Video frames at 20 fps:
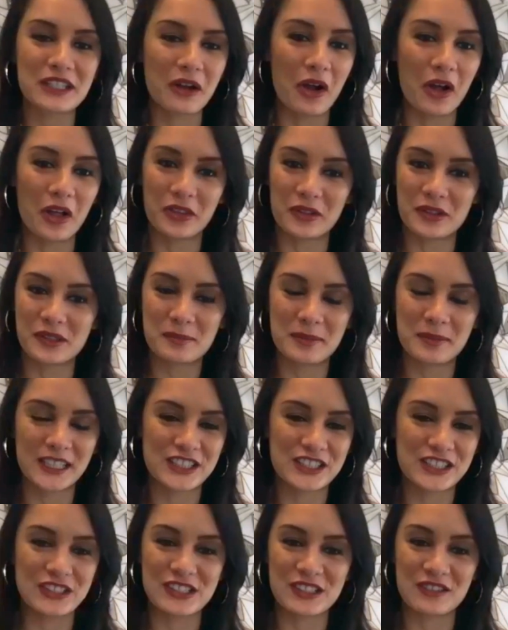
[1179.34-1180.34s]
all those
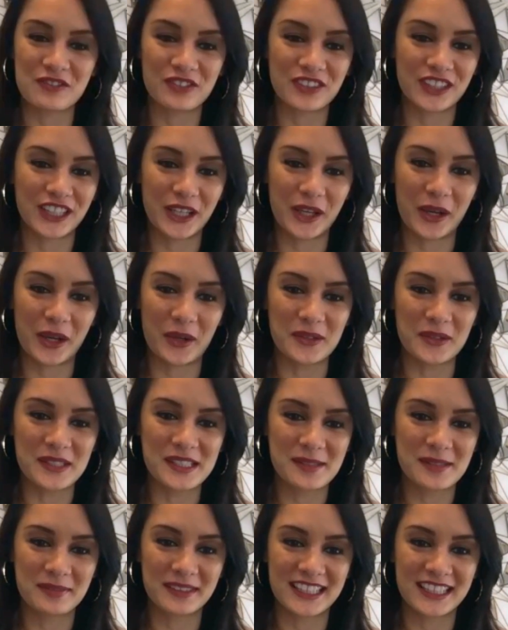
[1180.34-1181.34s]
pictures and
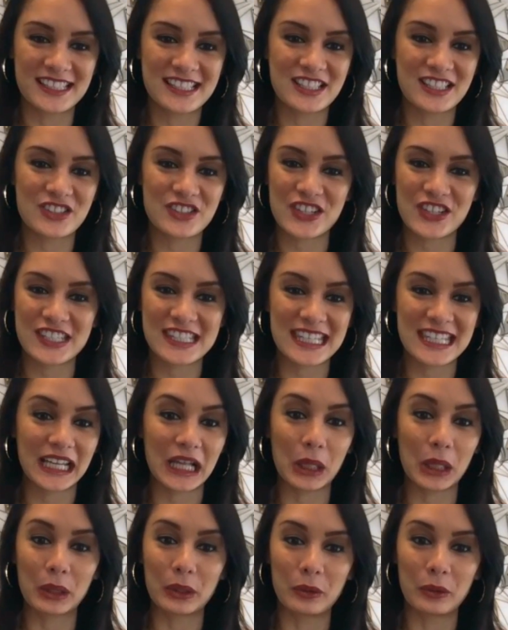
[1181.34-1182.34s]
videos because he's just like
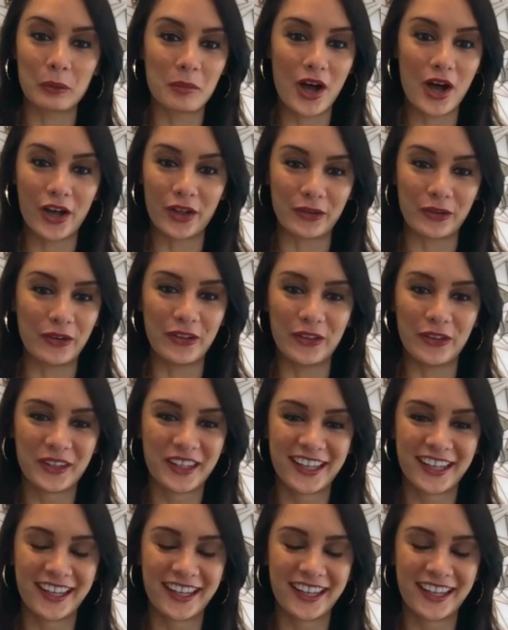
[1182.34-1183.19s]
a little model.